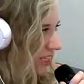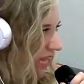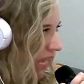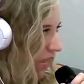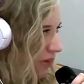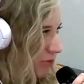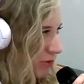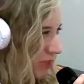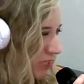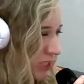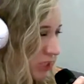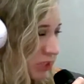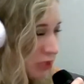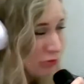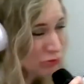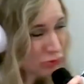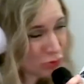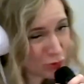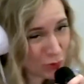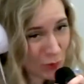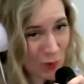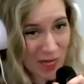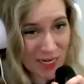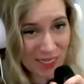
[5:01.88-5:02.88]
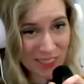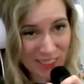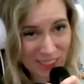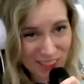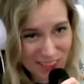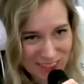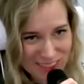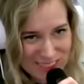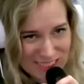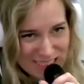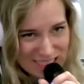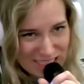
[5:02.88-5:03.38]
like, I'm going to do
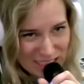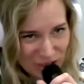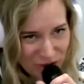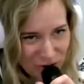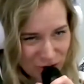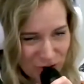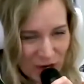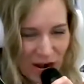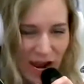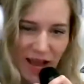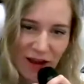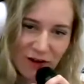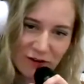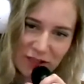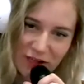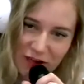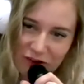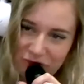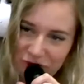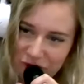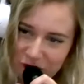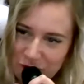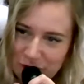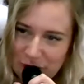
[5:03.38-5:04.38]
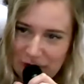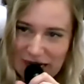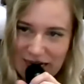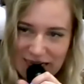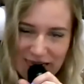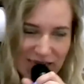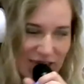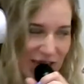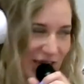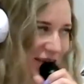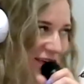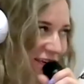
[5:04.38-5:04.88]
20. Stick around,
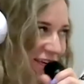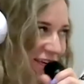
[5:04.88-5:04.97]
everybody.